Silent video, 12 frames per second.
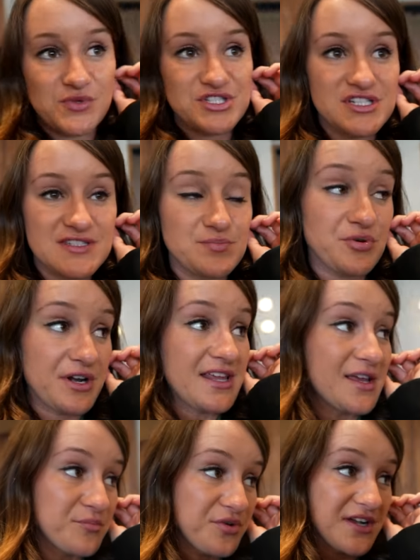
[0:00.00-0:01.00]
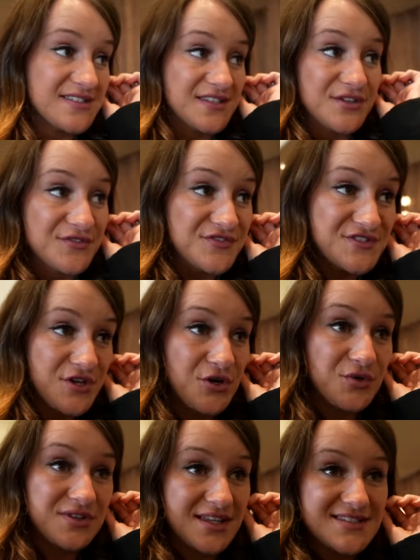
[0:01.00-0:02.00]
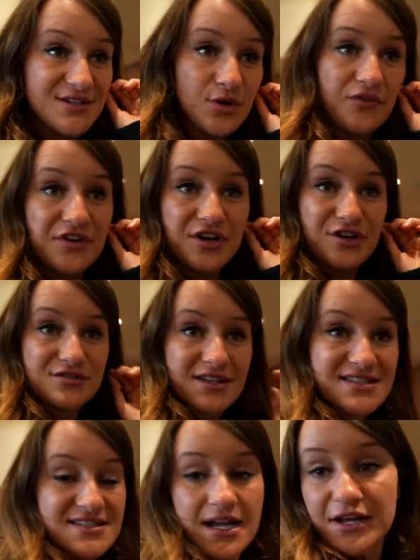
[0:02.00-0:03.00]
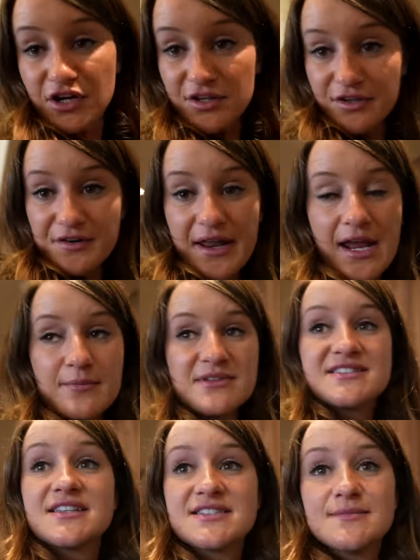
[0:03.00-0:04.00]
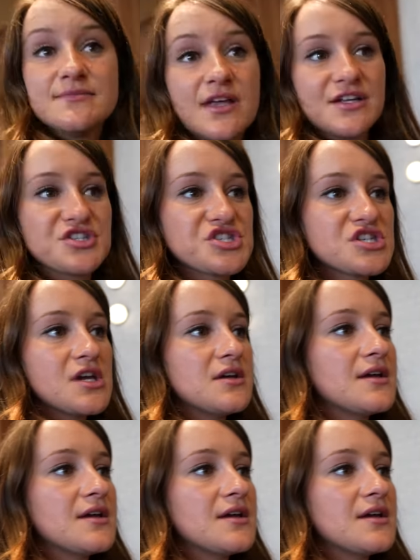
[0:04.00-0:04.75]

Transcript: which is pretty impressive. So let's go over here, let's sign our little name, let's get some lunch